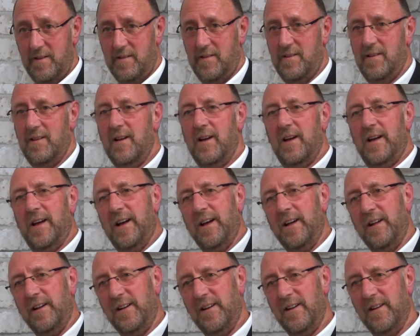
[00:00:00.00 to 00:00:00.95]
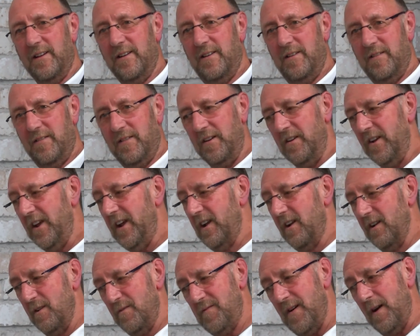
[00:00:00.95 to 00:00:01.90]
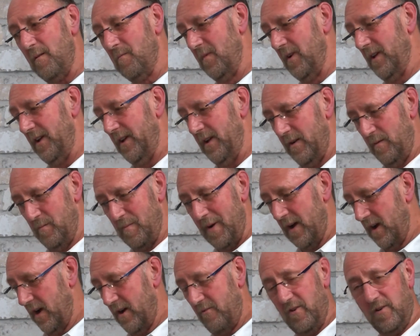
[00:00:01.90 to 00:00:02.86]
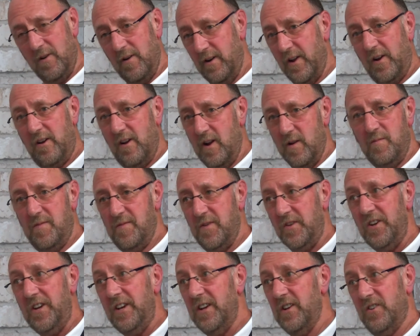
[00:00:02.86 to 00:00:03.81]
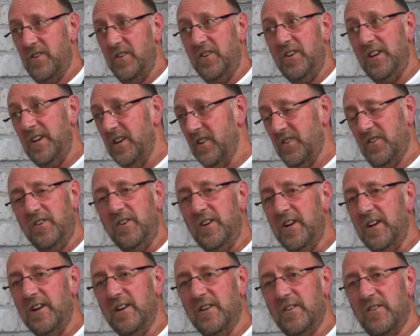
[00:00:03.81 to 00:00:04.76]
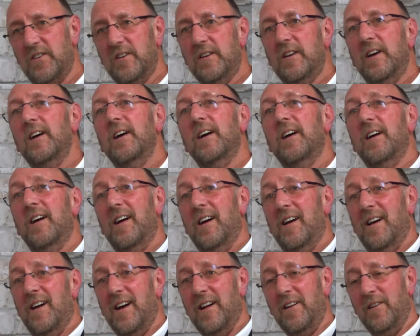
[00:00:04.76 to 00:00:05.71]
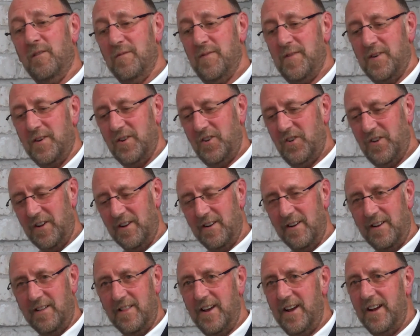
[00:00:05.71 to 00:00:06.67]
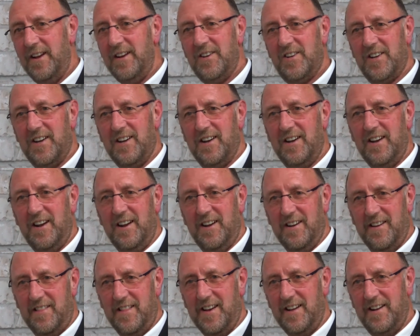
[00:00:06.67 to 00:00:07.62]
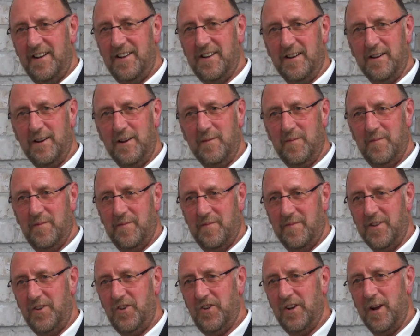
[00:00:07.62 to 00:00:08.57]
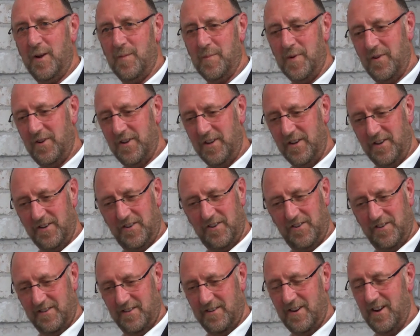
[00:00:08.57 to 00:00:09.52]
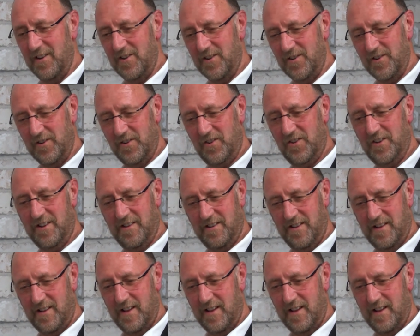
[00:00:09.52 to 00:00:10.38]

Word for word: with, yeah. and the Needler family had bankrolled the club for years and years and years, and unfortunately they decided at that time the chequebook is closed,